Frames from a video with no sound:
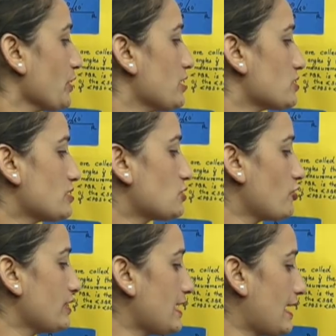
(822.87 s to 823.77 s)
So,
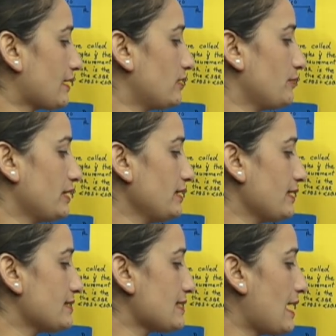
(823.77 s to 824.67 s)
straight angle mean
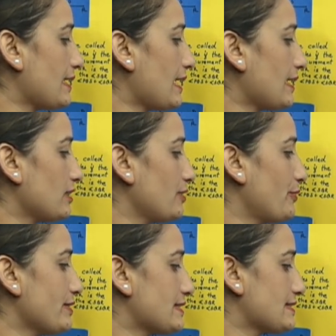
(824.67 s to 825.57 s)
it's an angle
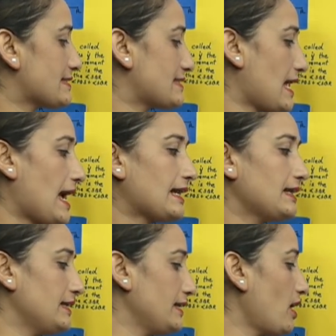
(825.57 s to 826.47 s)
which is
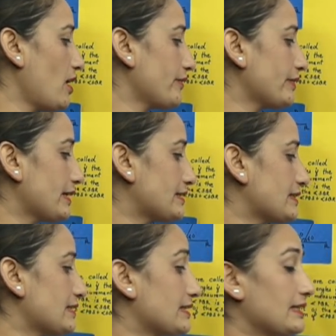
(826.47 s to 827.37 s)
exactly 180
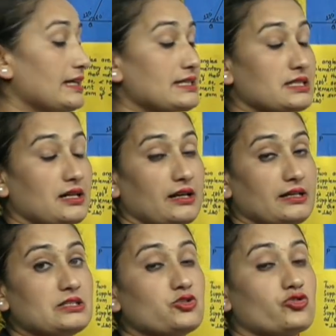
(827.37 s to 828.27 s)
degree, it's called a
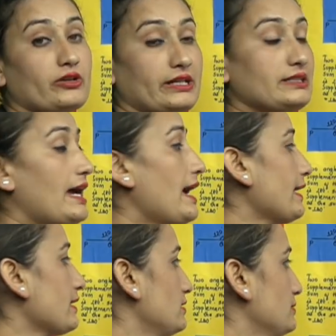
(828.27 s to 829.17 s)
straight
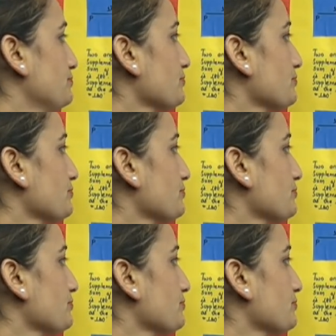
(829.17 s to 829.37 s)
angle.